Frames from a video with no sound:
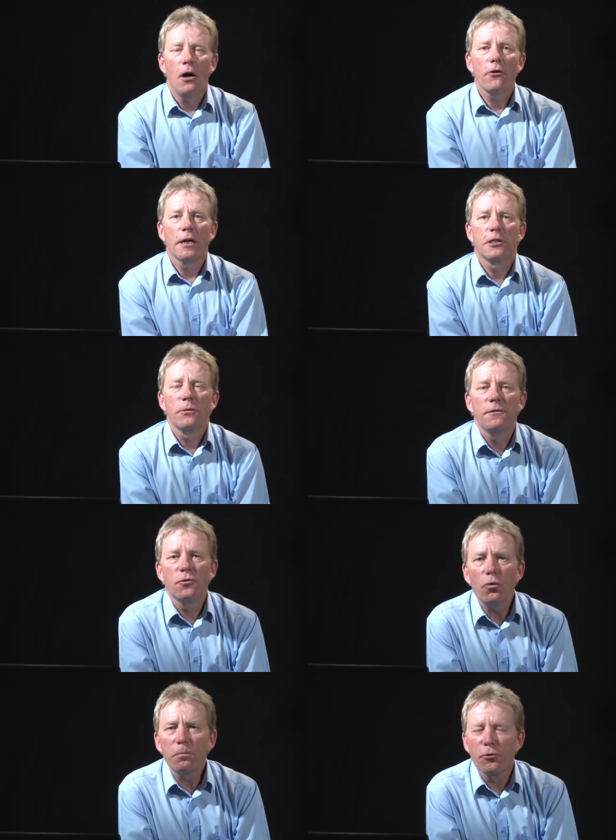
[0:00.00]
All right, so we've
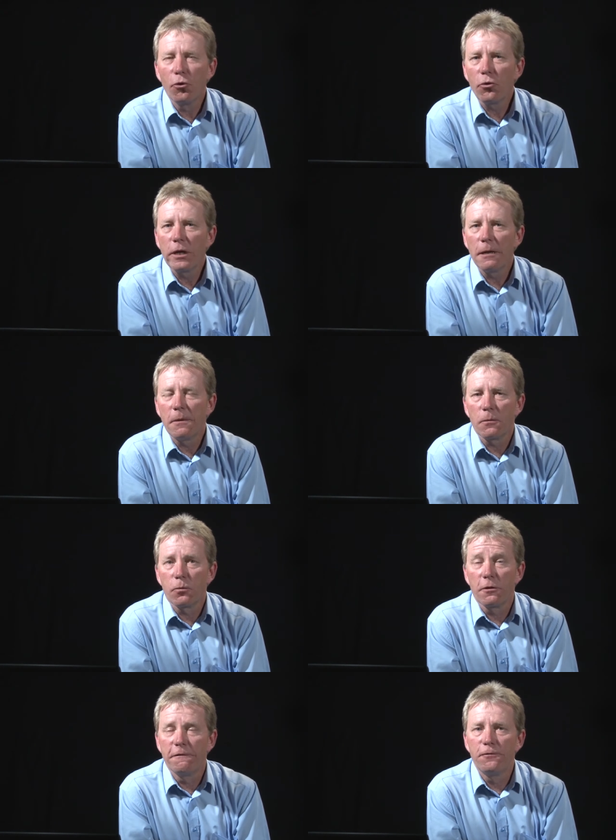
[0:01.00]
talked broadly about
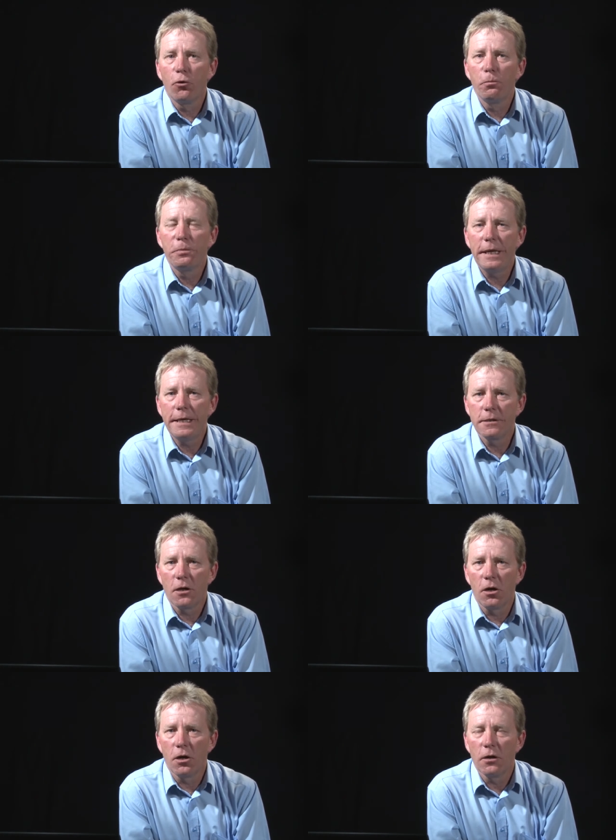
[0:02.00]
what the four P's
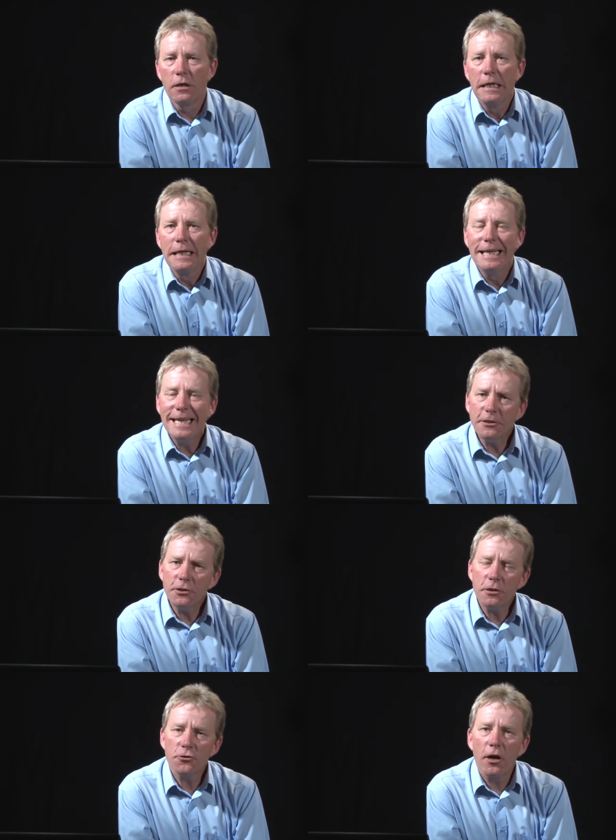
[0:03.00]
are. Let's
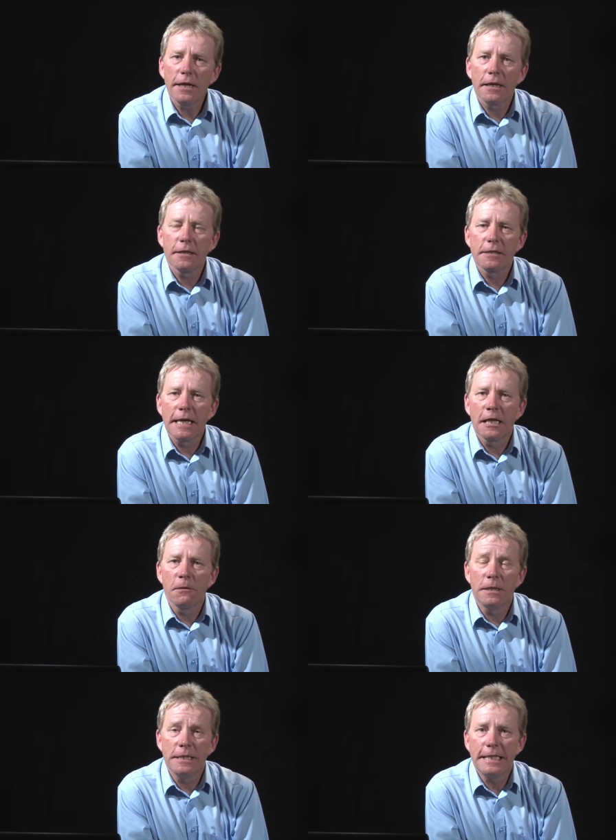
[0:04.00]
just try to understand
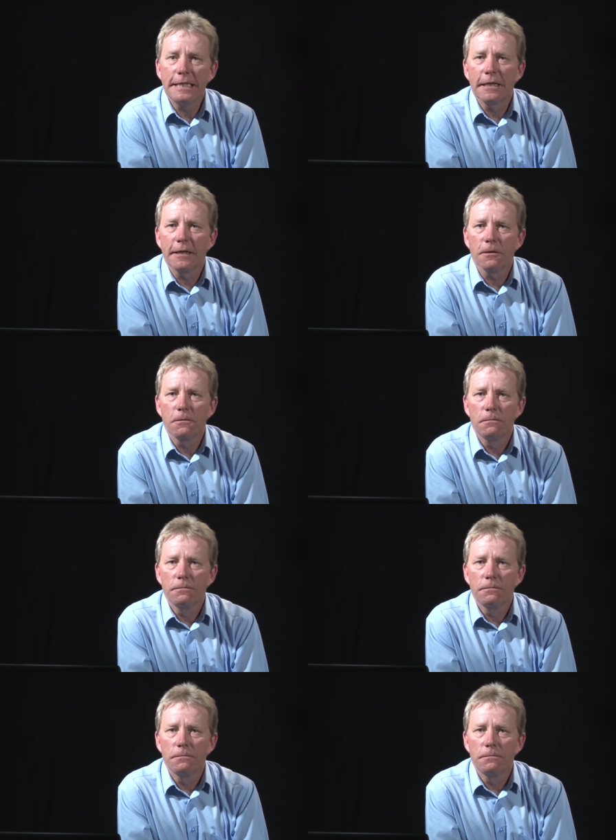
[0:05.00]
them in detail.